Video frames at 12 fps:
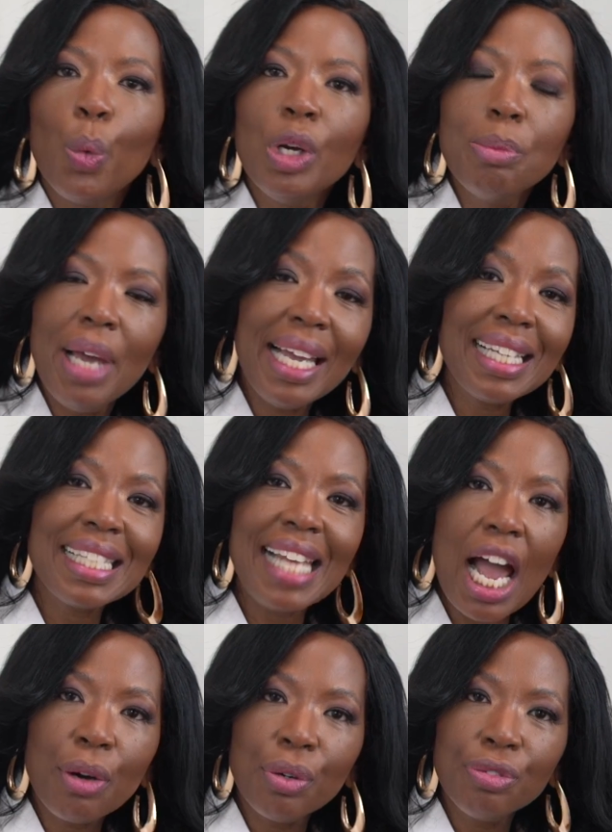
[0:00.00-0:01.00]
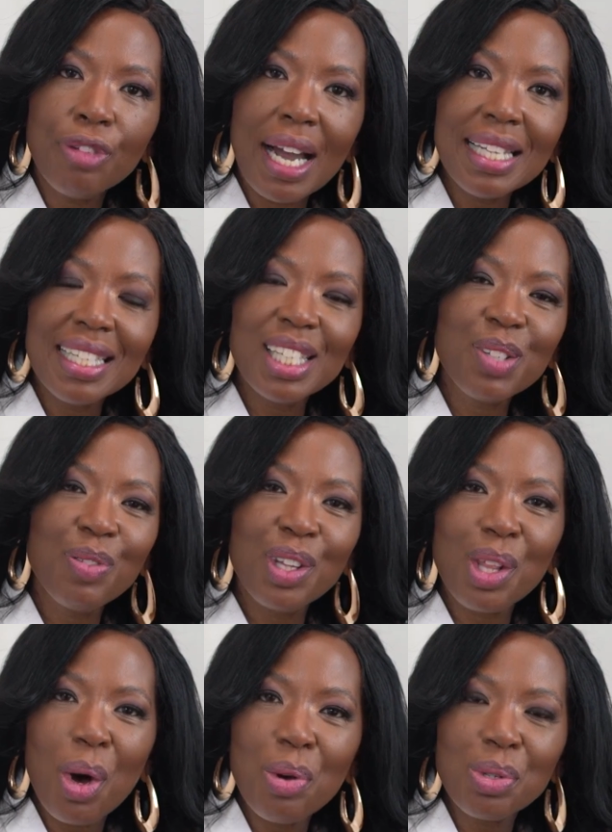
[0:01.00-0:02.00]
We make sacrifices for
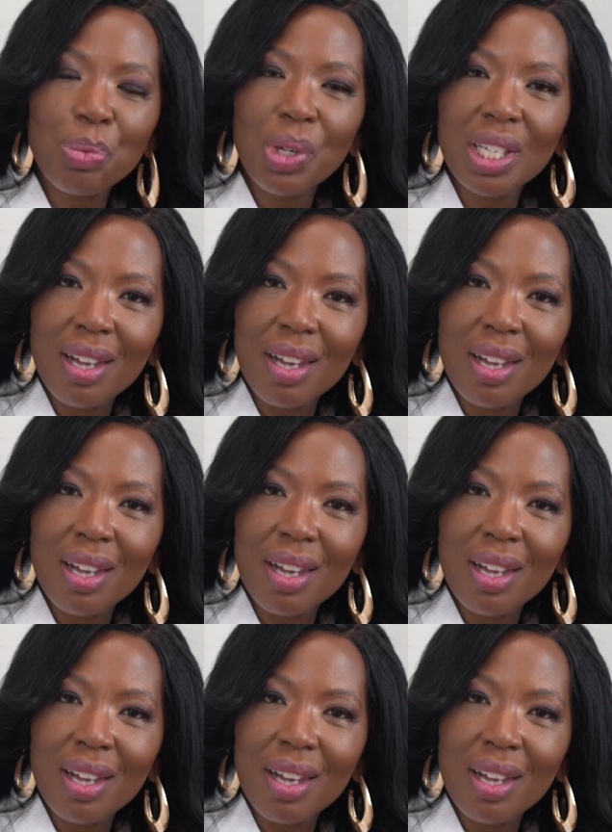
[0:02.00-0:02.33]
those we